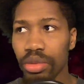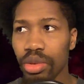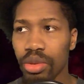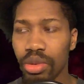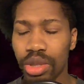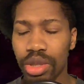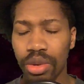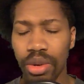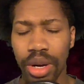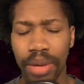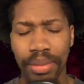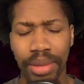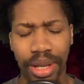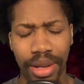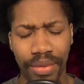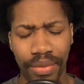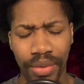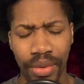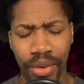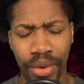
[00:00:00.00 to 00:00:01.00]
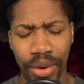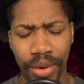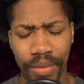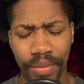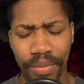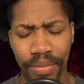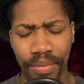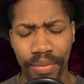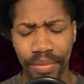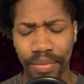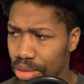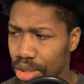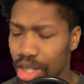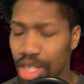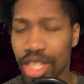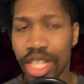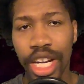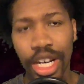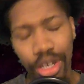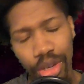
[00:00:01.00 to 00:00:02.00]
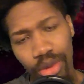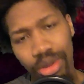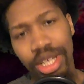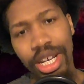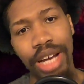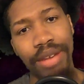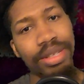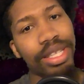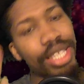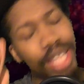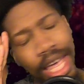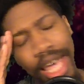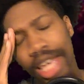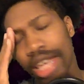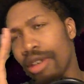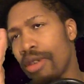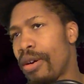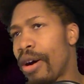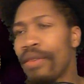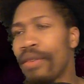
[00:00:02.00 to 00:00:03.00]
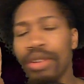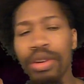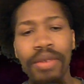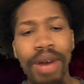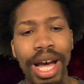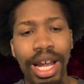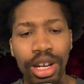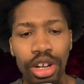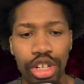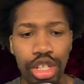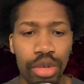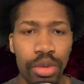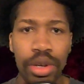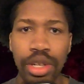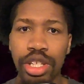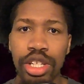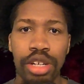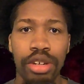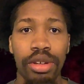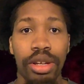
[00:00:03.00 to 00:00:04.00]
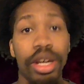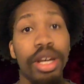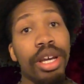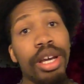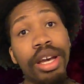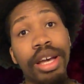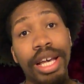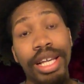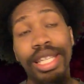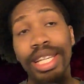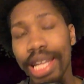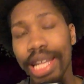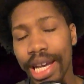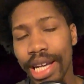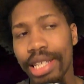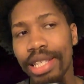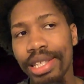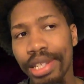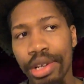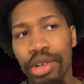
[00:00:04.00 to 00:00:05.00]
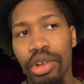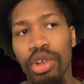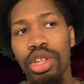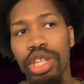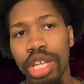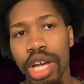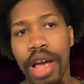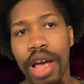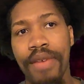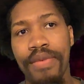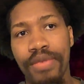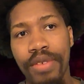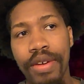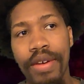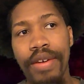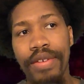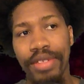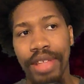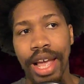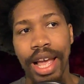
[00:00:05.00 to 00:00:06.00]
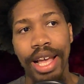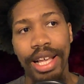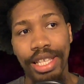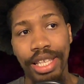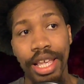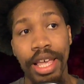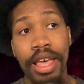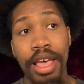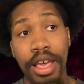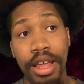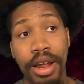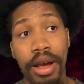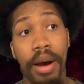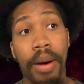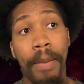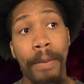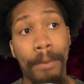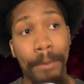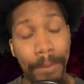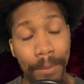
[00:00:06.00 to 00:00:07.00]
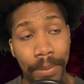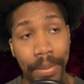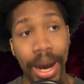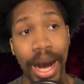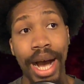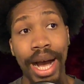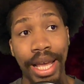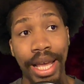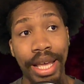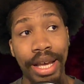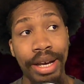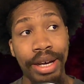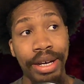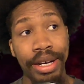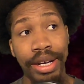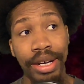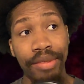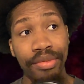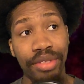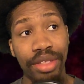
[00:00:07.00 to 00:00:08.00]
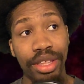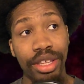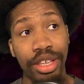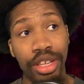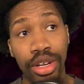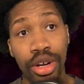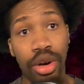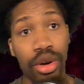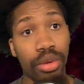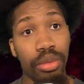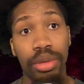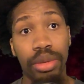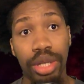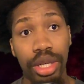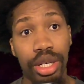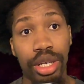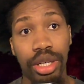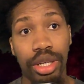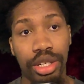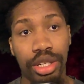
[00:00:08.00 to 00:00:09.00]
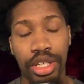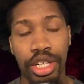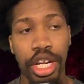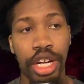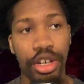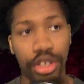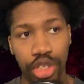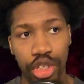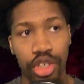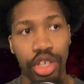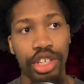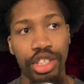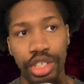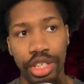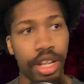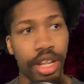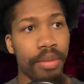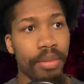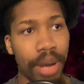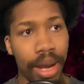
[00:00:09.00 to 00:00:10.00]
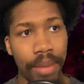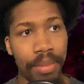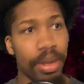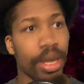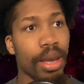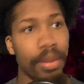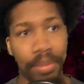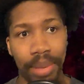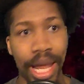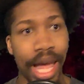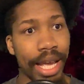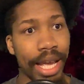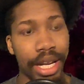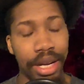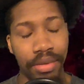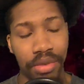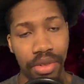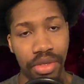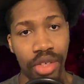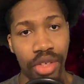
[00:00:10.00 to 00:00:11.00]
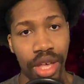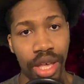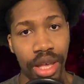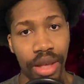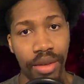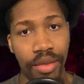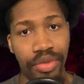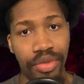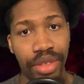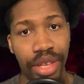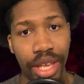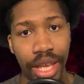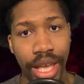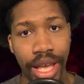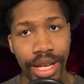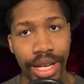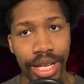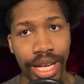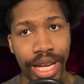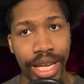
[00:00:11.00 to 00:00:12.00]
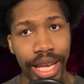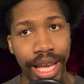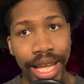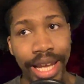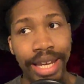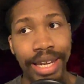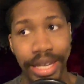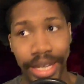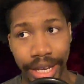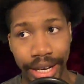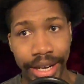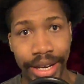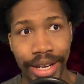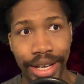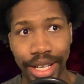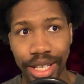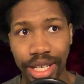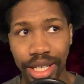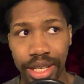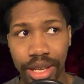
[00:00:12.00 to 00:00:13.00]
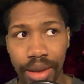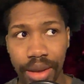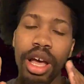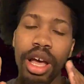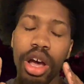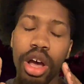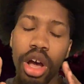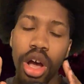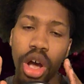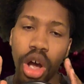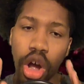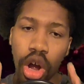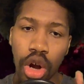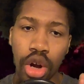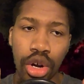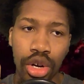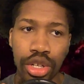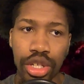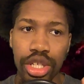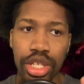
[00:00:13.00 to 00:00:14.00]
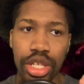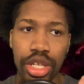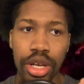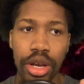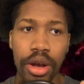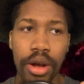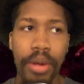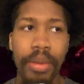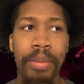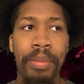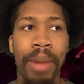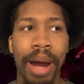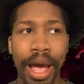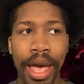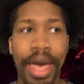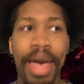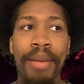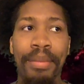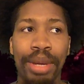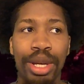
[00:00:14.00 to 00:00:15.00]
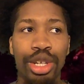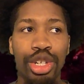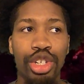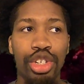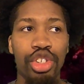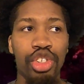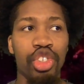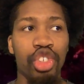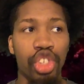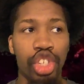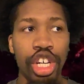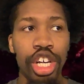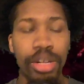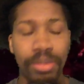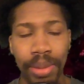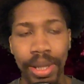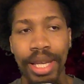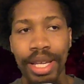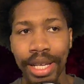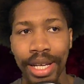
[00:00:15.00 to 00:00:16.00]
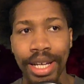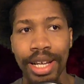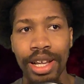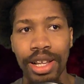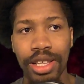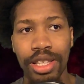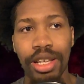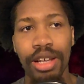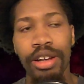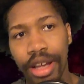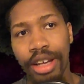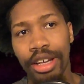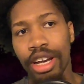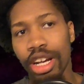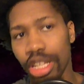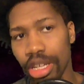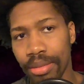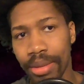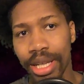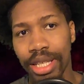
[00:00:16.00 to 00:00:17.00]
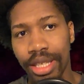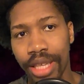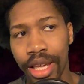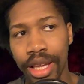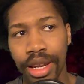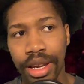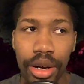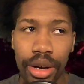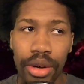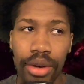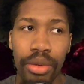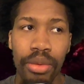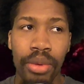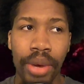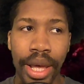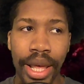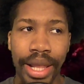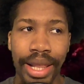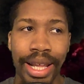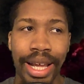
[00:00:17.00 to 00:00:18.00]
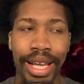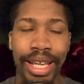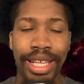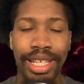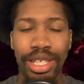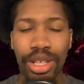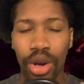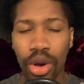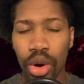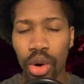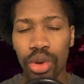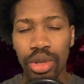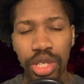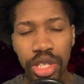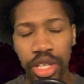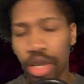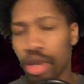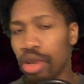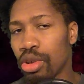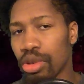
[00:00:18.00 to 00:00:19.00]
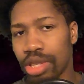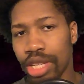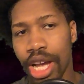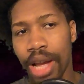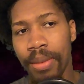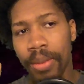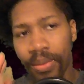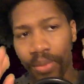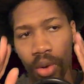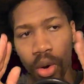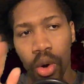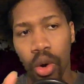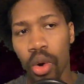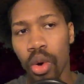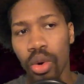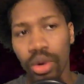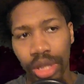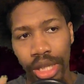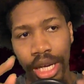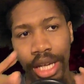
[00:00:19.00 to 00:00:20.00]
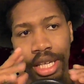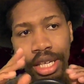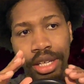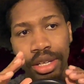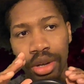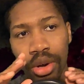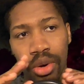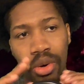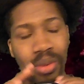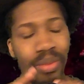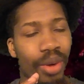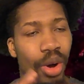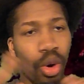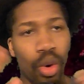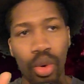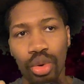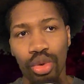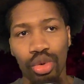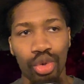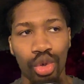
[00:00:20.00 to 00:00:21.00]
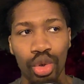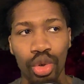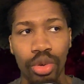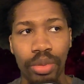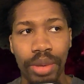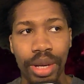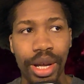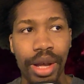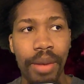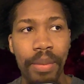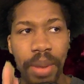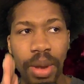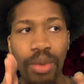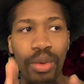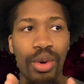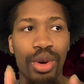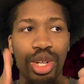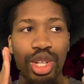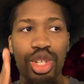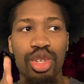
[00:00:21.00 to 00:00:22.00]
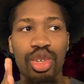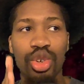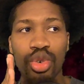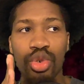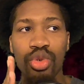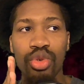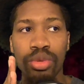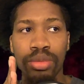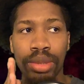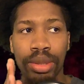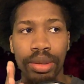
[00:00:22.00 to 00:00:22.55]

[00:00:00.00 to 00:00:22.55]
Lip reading: the word I'm looking for? Stereotypes. Thank you. I don't know why I lost the word stereotype. There's a lot of stereotypes that's in my their restriction in my being black and everything, and it does hurt my image just because of the color of my skin. When it's a whole stereotype of a whole a whole group, people assume